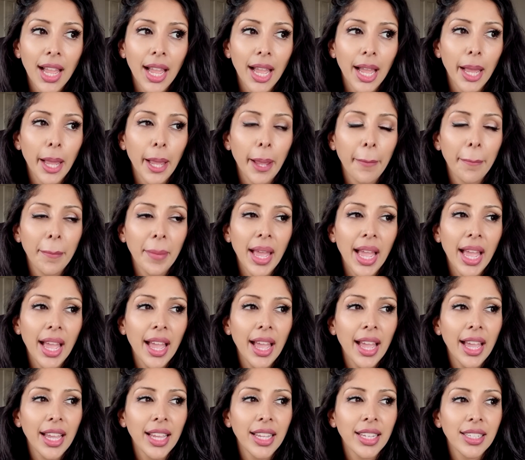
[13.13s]

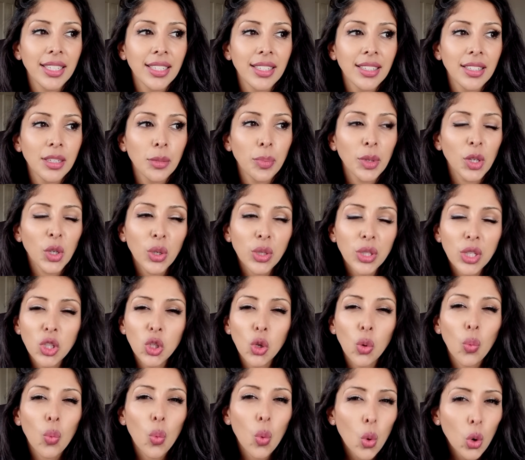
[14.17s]
And because
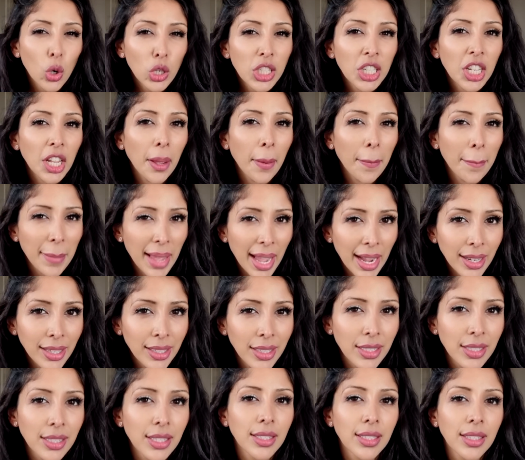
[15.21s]
it's a water
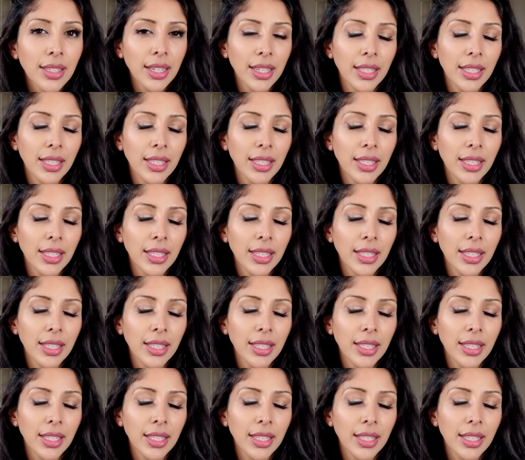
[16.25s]
magnet,